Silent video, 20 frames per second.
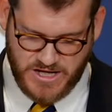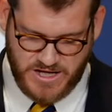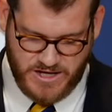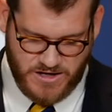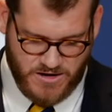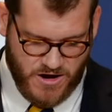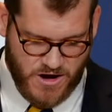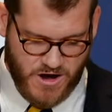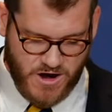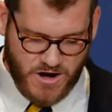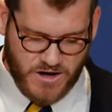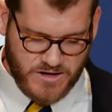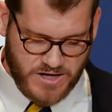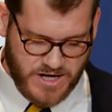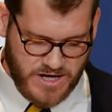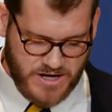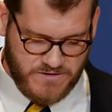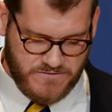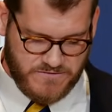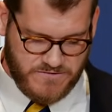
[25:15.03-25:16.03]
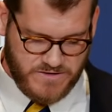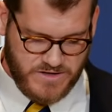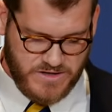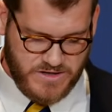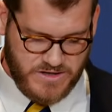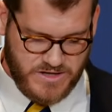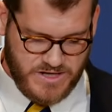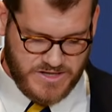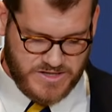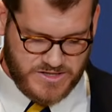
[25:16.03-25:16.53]
and all of
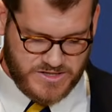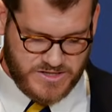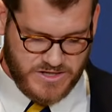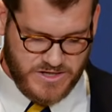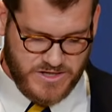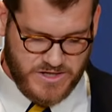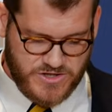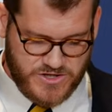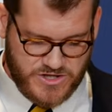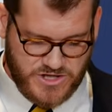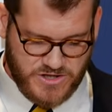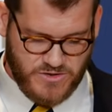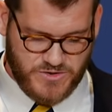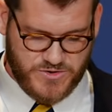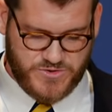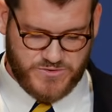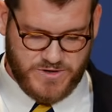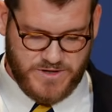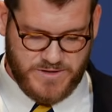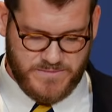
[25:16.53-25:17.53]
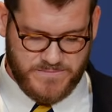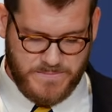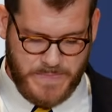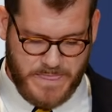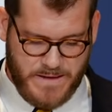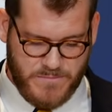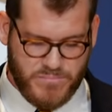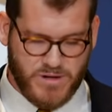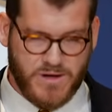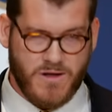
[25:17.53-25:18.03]
its
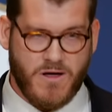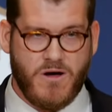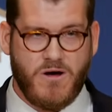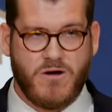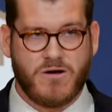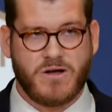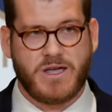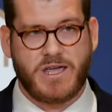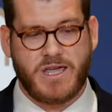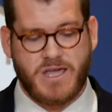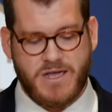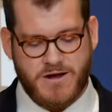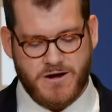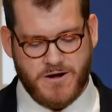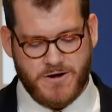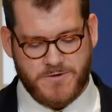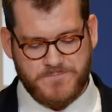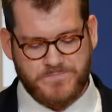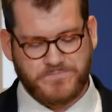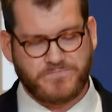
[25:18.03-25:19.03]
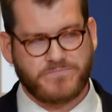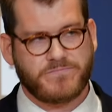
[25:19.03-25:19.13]
children belong here.